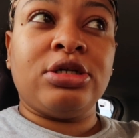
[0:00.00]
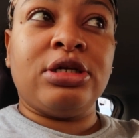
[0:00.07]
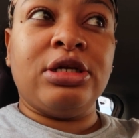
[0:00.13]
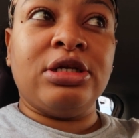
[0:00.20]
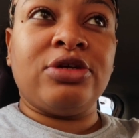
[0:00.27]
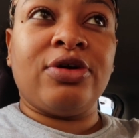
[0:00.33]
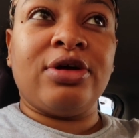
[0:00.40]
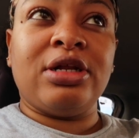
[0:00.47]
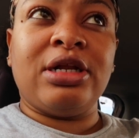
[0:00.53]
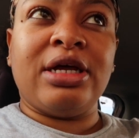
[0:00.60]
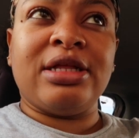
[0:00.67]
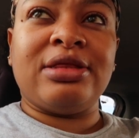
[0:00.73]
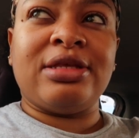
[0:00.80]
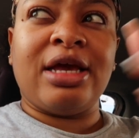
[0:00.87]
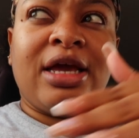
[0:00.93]
literally
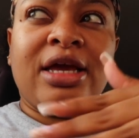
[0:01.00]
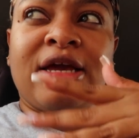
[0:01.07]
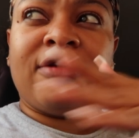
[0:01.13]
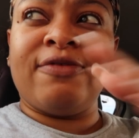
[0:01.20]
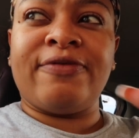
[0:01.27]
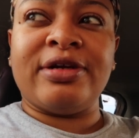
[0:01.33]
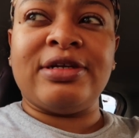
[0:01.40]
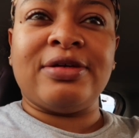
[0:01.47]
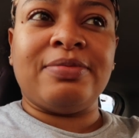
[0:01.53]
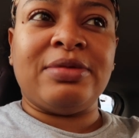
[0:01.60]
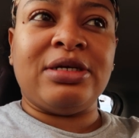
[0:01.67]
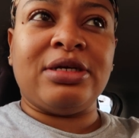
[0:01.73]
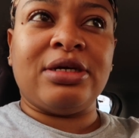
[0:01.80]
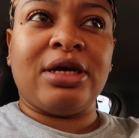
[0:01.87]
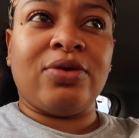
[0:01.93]
like tink in front of
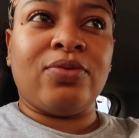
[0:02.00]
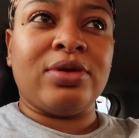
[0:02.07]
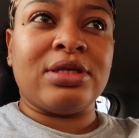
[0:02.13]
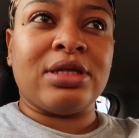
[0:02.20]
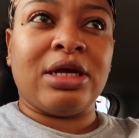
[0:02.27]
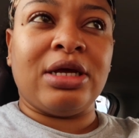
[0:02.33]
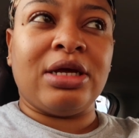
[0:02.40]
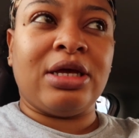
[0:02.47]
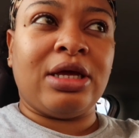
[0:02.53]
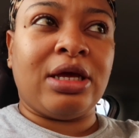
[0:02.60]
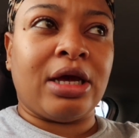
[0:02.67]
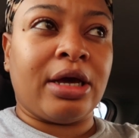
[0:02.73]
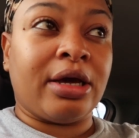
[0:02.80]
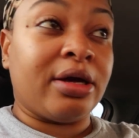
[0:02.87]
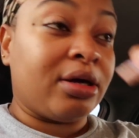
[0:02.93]
me and was like,
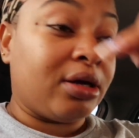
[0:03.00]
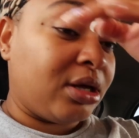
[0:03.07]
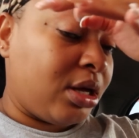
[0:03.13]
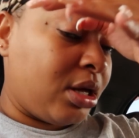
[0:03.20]
yeah.